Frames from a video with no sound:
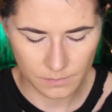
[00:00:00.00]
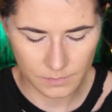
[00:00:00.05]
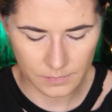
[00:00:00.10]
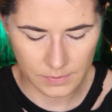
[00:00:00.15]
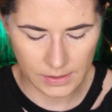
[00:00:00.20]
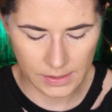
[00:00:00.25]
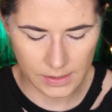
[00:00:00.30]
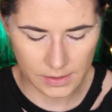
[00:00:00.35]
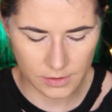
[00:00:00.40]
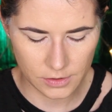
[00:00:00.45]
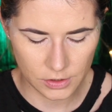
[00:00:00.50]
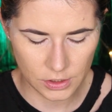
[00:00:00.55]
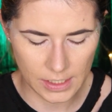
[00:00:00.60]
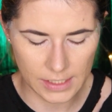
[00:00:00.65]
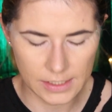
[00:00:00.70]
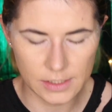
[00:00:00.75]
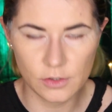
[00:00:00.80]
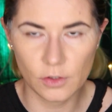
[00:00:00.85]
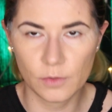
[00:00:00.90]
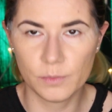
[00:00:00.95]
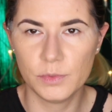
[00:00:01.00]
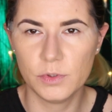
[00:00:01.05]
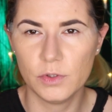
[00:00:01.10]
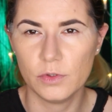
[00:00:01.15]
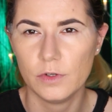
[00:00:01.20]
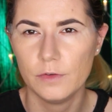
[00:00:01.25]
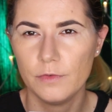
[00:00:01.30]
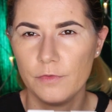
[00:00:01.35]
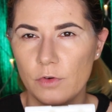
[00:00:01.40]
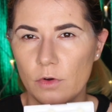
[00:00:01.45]
these shades are
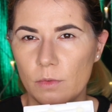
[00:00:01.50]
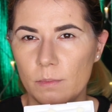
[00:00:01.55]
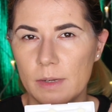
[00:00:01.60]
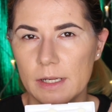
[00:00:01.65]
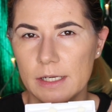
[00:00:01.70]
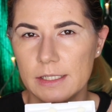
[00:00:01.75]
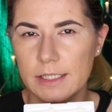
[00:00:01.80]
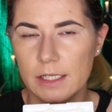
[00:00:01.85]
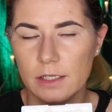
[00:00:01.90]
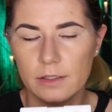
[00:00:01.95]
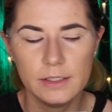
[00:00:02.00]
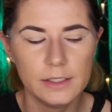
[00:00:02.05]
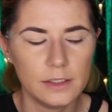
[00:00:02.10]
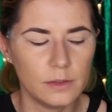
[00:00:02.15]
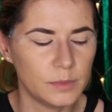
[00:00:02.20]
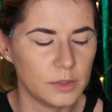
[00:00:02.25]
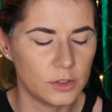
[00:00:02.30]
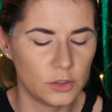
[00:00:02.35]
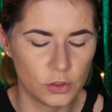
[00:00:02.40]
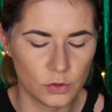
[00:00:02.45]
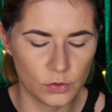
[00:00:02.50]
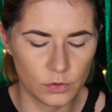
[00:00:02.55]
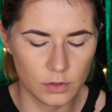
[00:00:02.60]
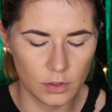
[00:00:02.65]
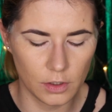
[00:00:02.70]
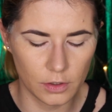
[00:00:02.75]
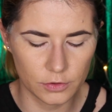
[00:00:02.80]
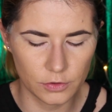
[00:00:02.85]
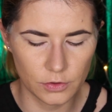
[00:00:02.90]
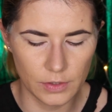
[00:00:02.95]
beautiful but they're a little bit too
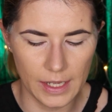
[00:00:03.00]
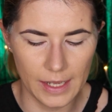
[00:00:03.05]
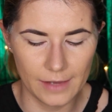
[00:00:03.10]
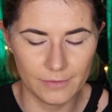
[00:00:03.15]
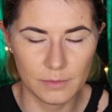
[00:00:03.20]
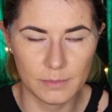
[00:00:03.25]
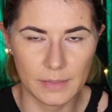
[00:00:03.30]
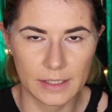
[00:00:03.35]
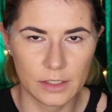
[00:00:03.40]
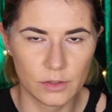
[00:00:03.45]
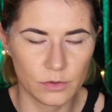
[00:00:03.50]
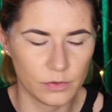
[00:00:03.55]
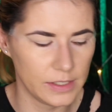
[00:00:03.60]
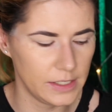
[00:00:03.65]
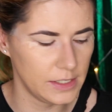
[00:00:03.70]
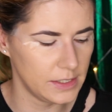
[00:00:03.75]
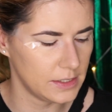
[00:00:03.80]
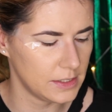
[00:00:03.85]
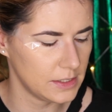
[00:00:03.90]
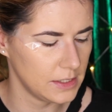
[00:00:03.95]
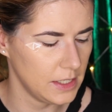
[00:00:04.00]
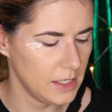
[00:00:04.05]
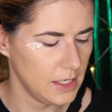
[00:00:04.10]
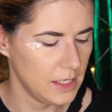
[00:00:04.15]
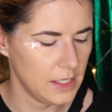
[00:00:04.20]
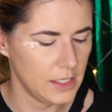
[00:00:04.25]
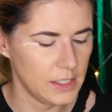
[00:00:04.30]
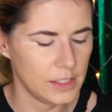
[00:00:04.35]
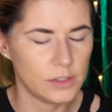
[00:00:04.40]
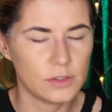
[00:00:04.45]
dark to have in my crease
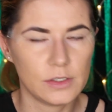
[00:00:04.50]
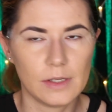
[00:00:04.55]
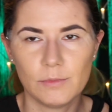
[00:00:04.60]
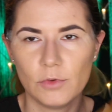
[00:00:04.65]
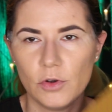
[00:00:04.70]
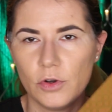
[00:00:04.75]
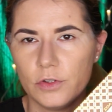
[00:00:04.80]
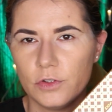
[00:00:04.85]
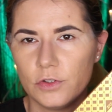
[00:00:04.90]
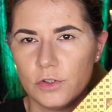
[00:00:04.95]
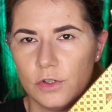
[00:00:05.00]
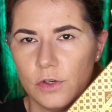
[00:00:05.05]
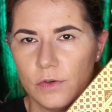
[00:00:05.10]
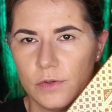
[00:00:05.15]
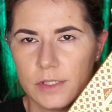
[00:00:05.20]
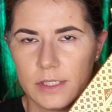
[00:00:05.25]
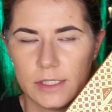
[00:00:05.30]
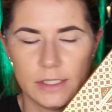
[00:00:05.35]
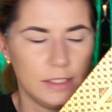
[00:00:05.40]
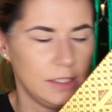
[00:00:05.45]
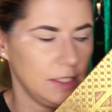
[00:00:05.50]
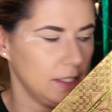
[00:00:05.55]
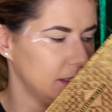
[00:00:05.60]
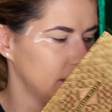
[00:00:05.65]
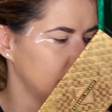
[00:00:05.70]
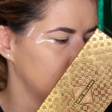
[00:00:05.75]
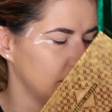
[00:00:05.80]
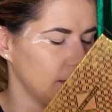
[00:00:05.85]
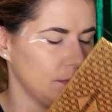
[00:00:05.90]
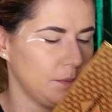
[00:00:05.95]
so I'm going to use
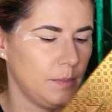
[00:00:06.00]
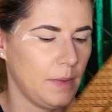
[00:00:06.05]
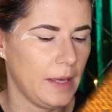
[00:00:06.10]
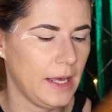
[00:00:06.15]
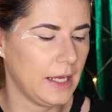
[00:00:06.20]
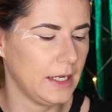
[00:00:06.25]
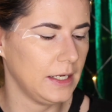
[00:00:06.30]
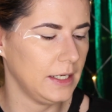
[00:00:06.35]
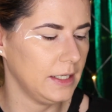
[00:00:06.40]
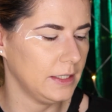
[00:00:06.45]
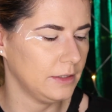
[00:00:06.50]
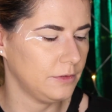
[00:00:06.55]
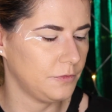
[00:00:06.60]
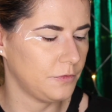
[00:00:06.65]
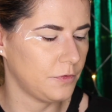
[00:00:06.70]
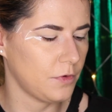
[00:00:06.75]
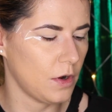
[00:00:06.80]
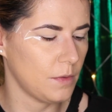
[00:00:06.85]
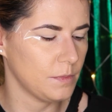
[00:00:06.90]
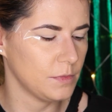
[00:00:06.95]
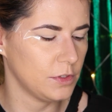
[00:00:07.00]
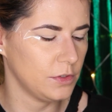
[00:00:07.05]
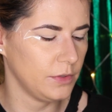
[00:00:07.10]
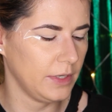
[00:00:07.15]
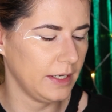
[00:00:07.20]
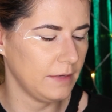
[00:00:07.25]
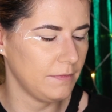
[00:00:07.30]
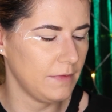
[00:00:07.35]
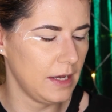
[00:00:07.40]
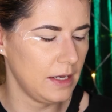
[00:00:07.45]
this palette from
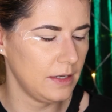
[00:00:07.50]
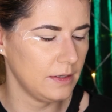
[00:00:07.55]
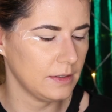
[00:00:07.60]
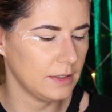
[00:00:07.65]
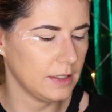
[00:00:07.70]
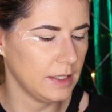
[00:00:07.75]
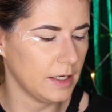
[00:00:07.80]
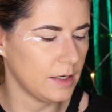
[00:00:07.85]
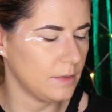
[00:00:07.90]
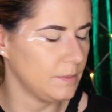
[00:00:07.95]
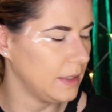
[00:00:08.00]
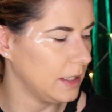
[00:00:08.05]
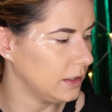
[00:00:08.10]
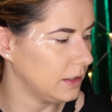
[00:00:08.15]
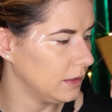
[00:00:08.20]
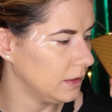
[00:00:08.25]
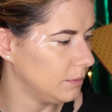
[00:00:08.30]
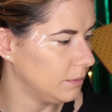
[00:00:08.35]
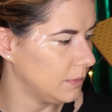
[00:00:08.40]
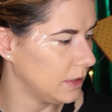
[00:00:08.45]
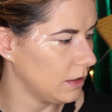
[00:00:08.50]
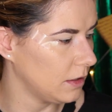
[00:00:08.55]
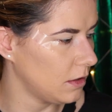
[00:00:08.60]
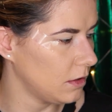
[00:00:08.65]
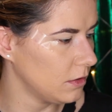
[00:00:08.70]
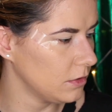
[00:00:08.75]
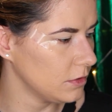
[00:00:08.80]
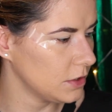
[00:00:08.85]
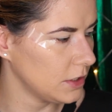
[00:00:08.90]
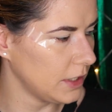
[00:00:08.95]
Zoeva Caramel
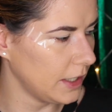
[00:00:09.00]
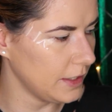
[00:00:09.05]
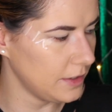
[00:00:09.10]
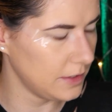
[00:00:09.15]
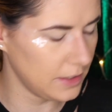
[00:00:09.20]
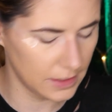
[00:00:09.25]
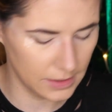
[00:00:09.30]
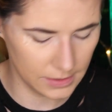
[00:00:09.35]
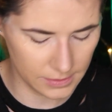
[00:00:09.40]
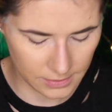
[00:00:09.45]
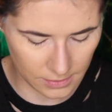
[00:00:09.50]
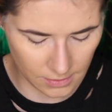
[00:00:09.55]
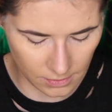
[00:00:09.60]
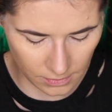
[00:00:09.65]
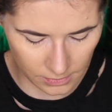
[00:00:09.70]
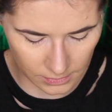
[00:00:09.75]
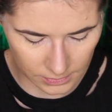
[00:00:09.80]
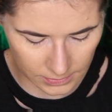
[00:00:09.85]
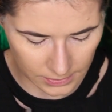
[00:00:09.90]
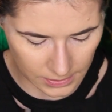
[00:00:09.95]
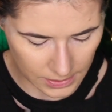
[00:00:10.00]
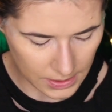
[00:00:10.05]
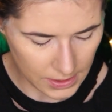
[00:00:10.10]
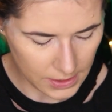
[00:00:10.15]
Melange I think it's called